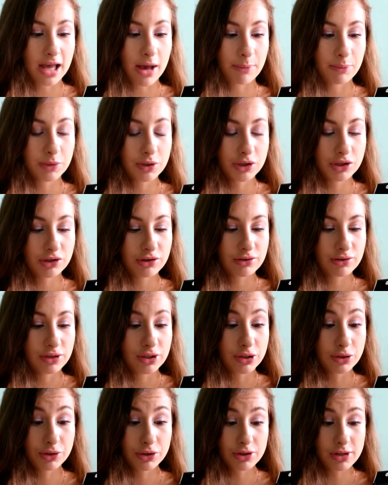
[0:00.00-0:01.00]
help
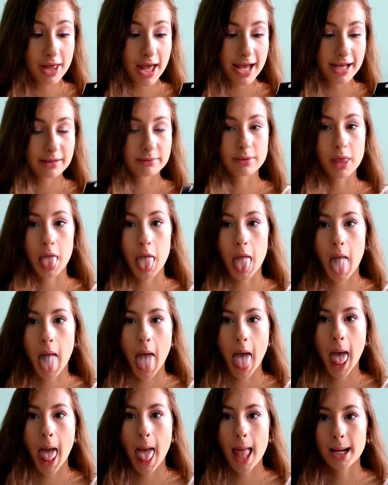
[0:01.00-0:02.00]
neutralize.
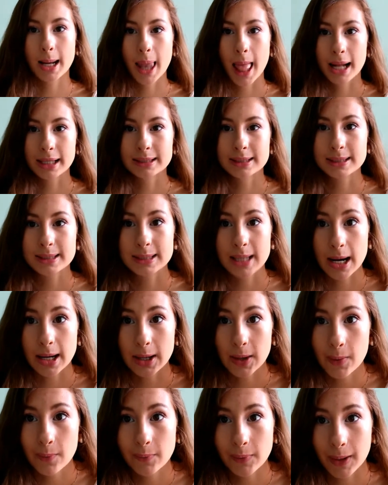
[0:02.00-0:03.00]
Wow, let's
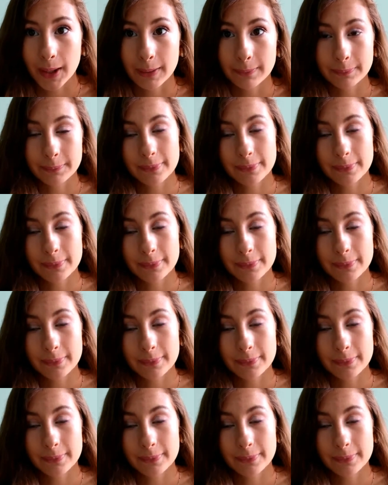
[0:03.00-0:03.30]
start over.